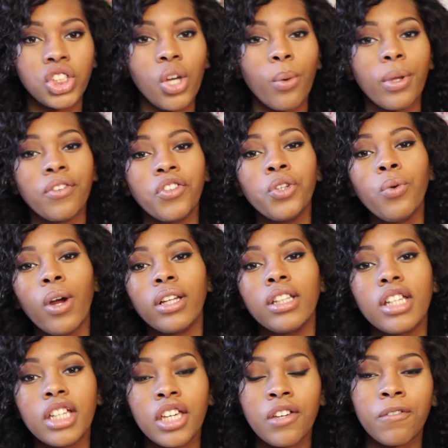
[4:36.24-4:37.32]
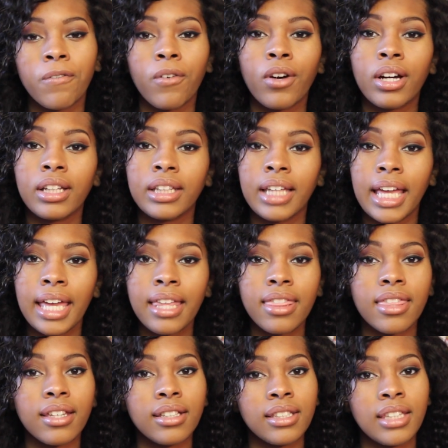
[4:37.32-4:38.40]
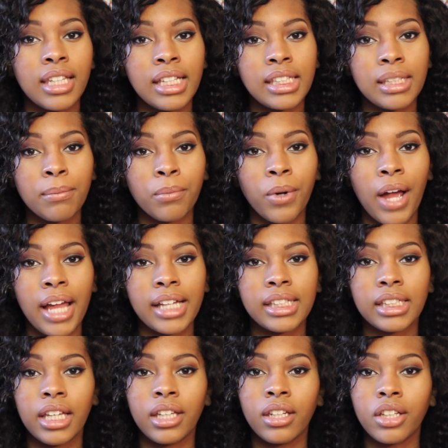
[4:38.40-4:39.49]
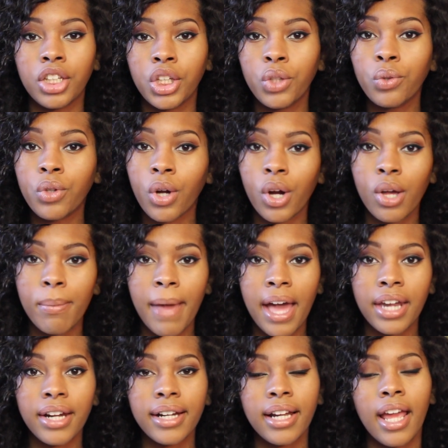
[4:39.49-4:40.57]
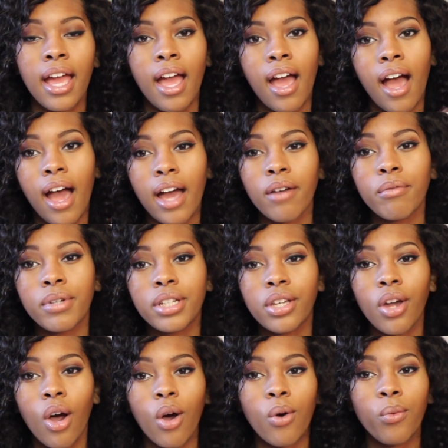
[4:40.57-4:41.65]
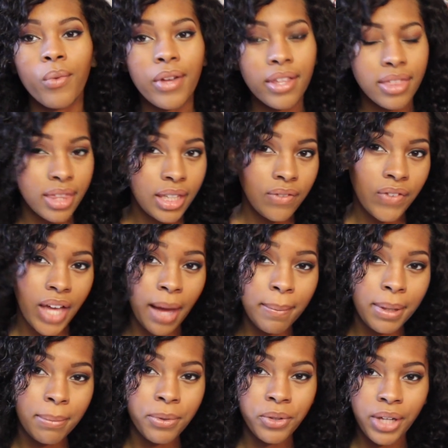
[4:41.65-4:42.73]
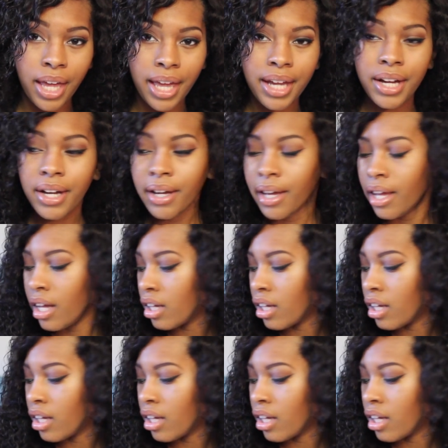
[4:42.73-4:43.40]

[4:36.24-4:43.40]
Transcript: So if you are looking for a length, decent price, and a cute curl pattern, I would go with the VIP Beauty hair.